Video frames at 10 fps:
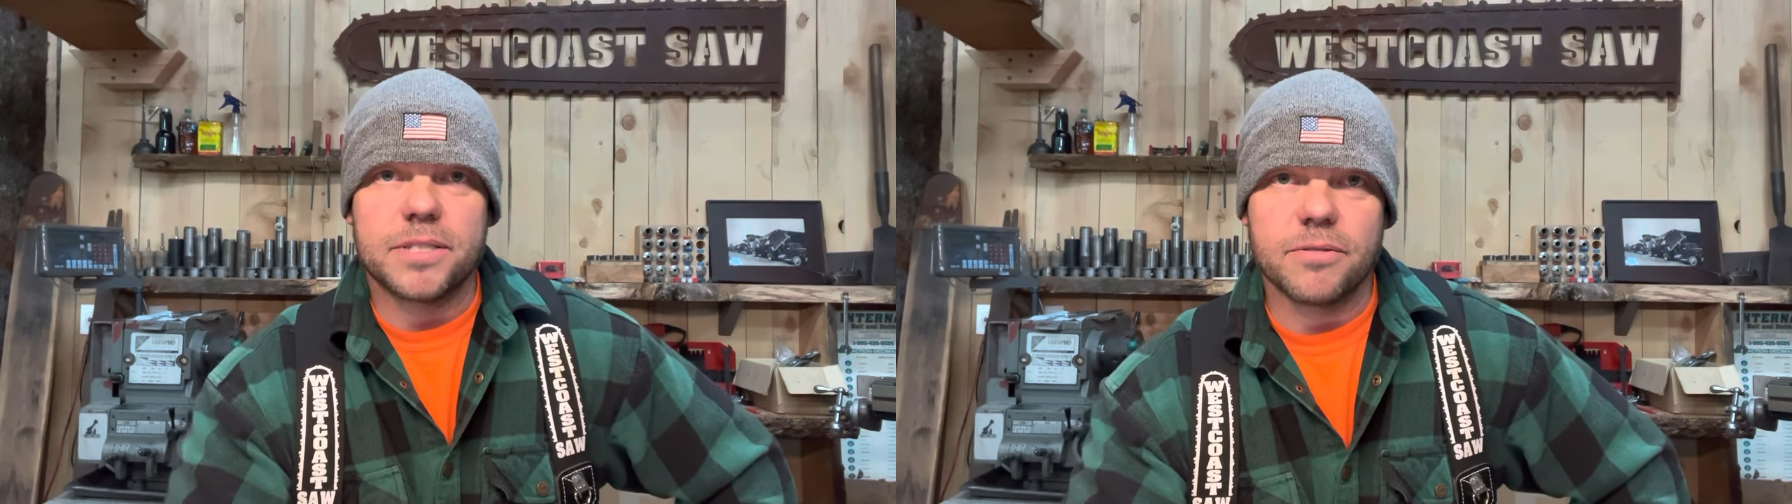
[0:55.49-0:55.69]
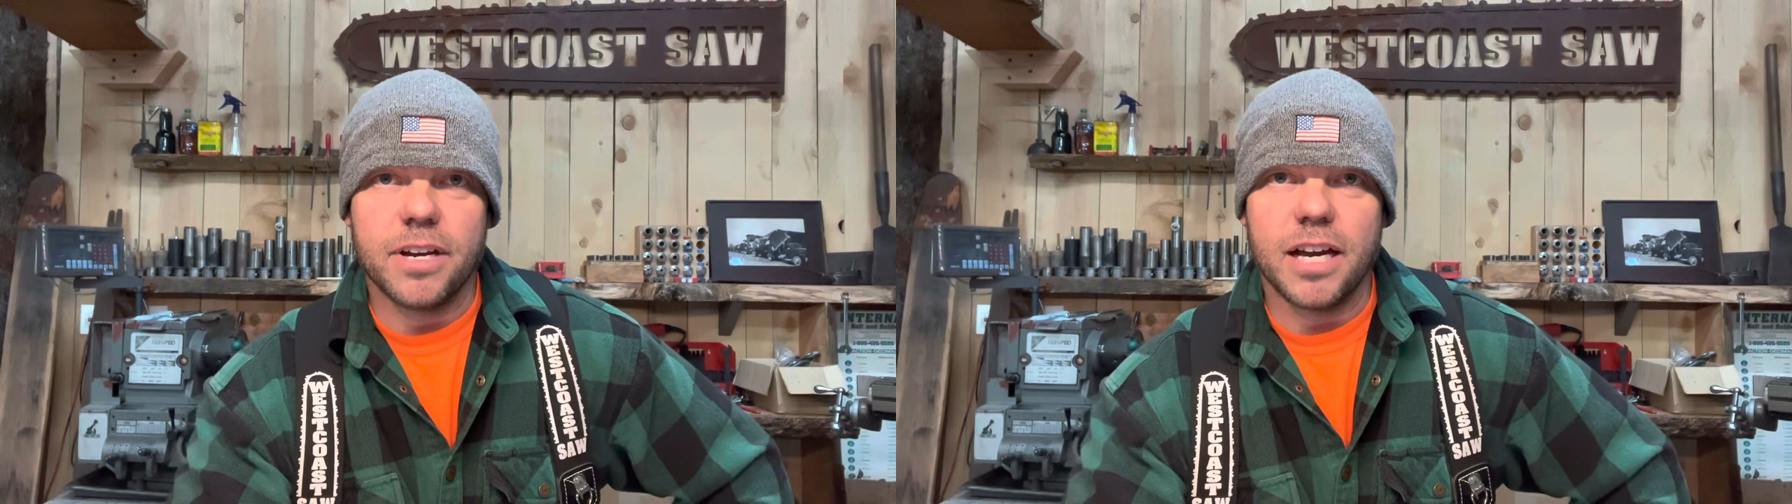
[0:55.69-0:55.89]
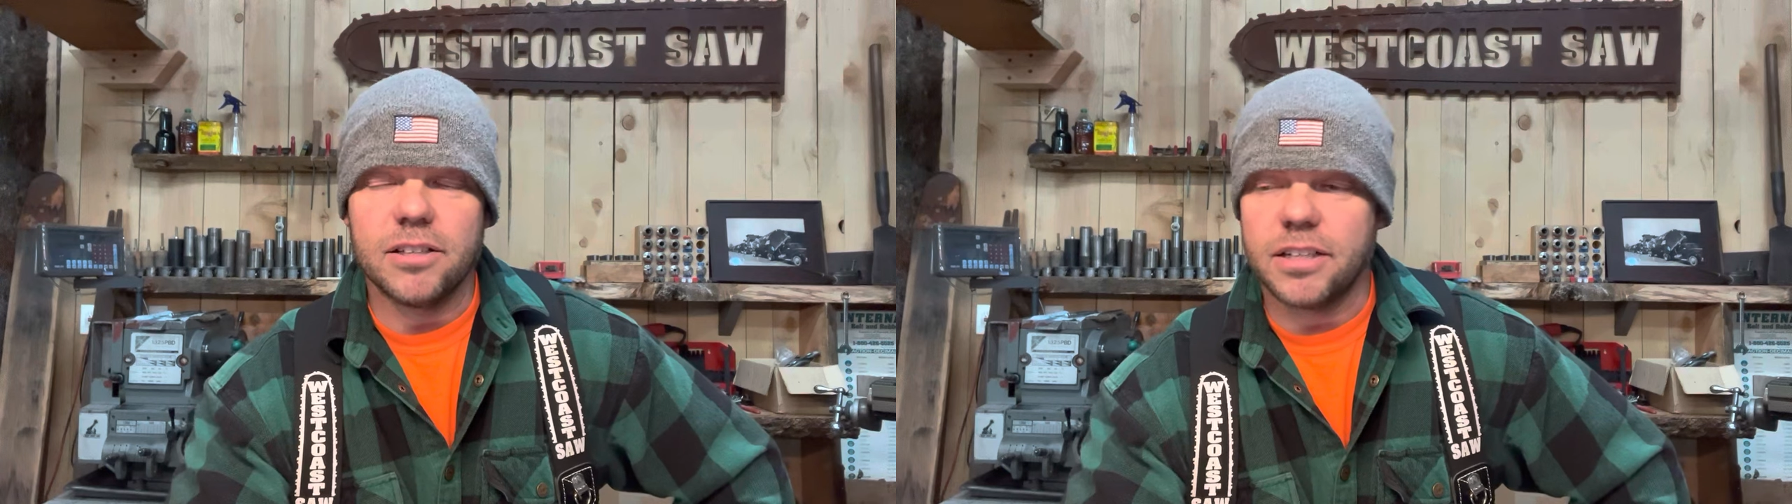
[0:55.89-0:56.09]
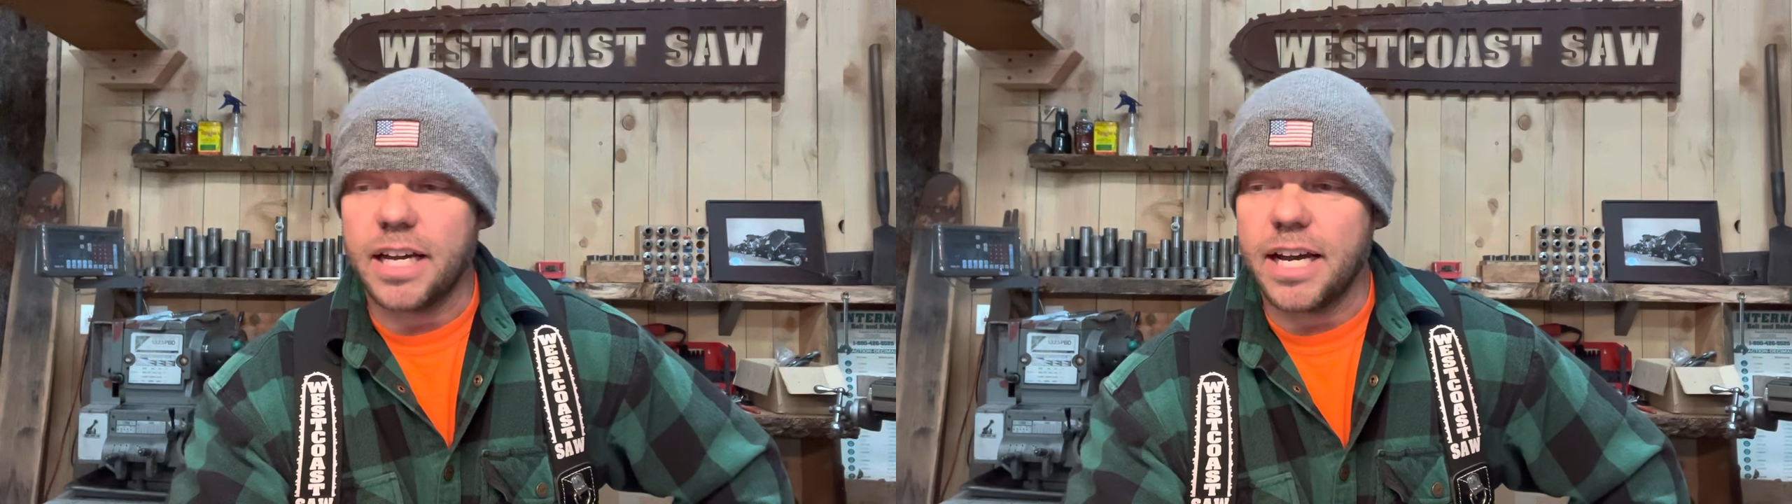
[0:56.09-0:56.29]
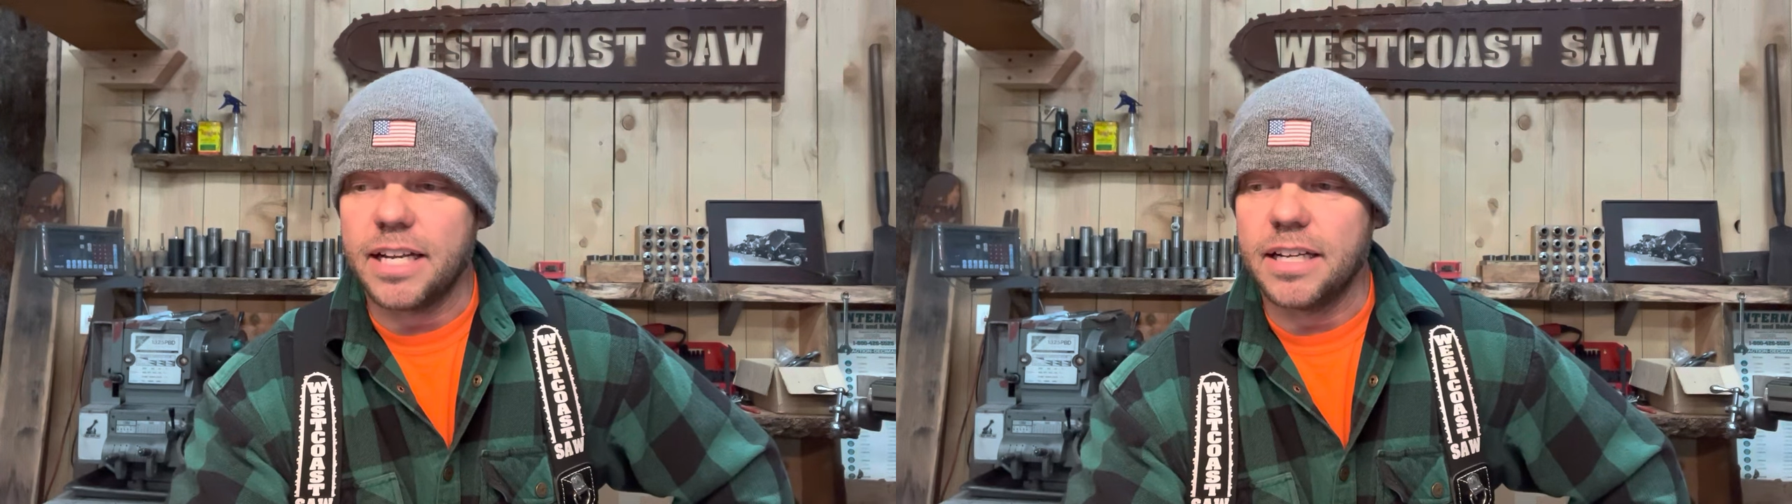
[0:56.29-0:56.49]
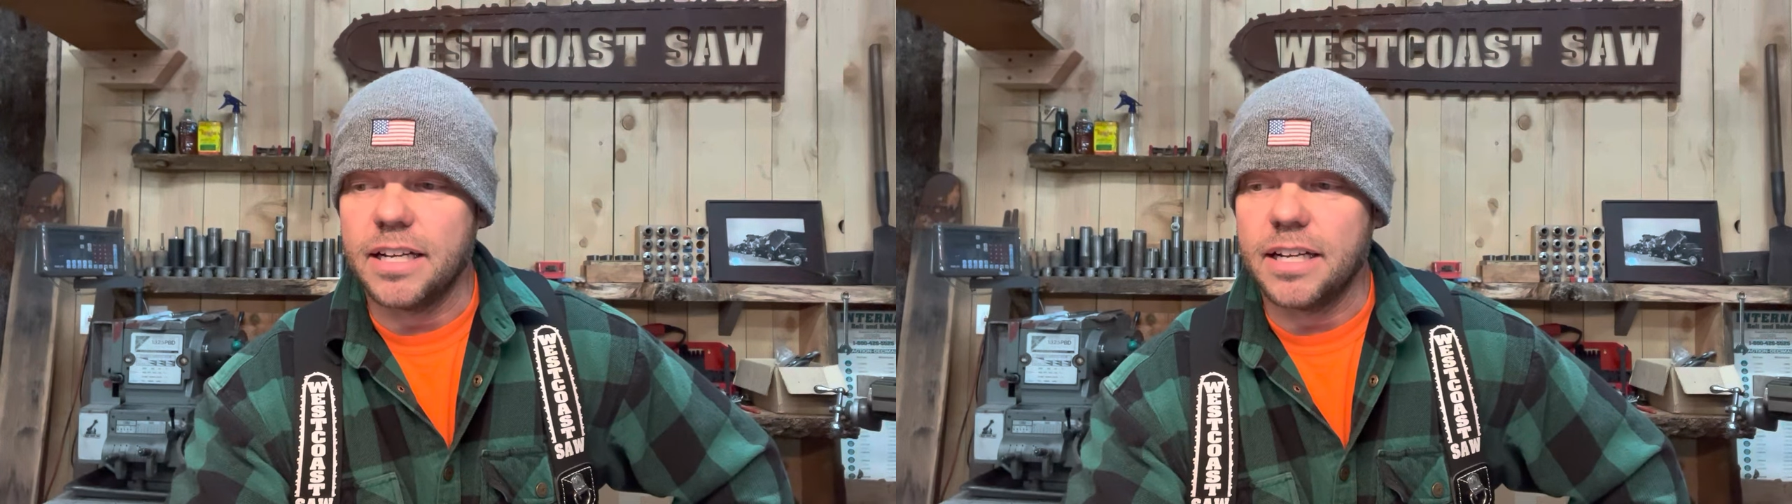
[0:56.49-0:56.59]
is the way I look at it,